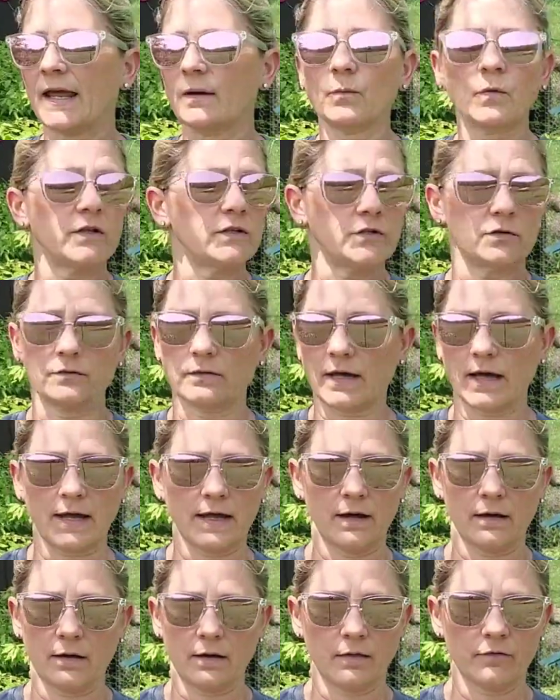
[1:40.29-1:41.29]
and we do
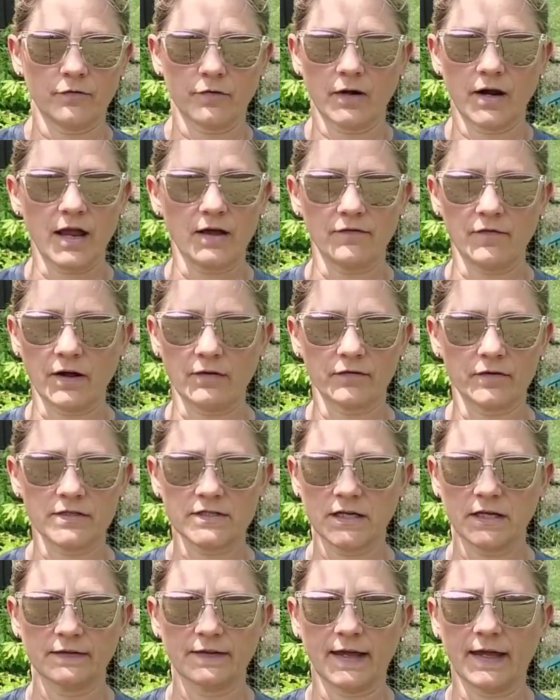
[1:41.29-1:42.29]
not have ever
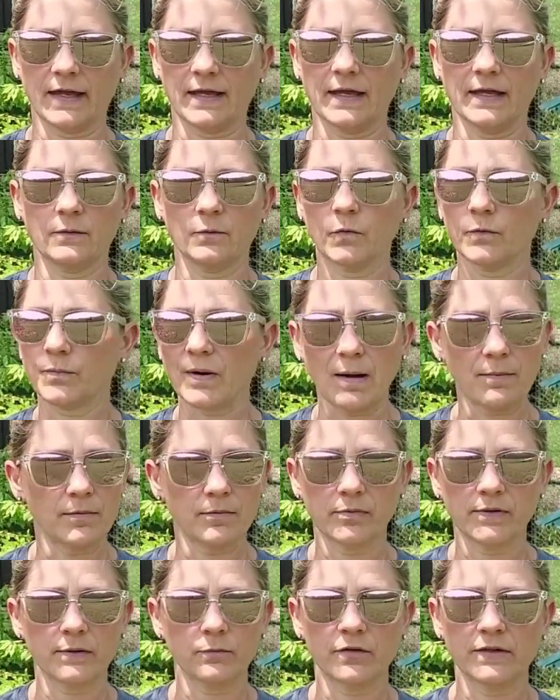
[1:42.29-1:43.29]
done that, and
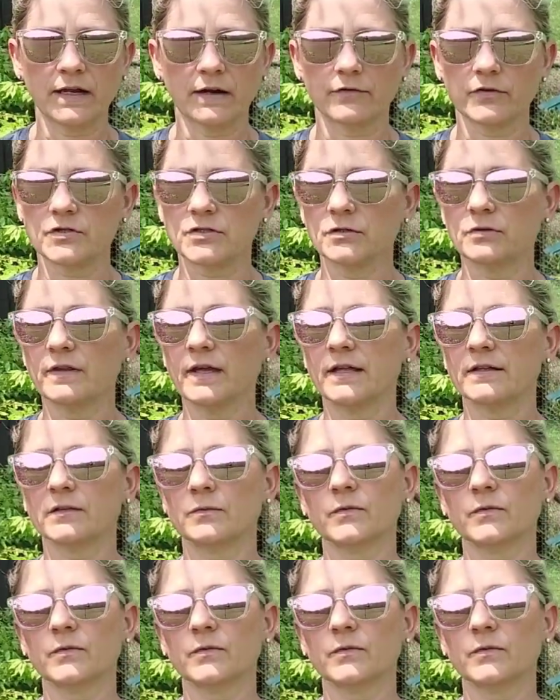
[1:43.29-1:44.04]
would never do that.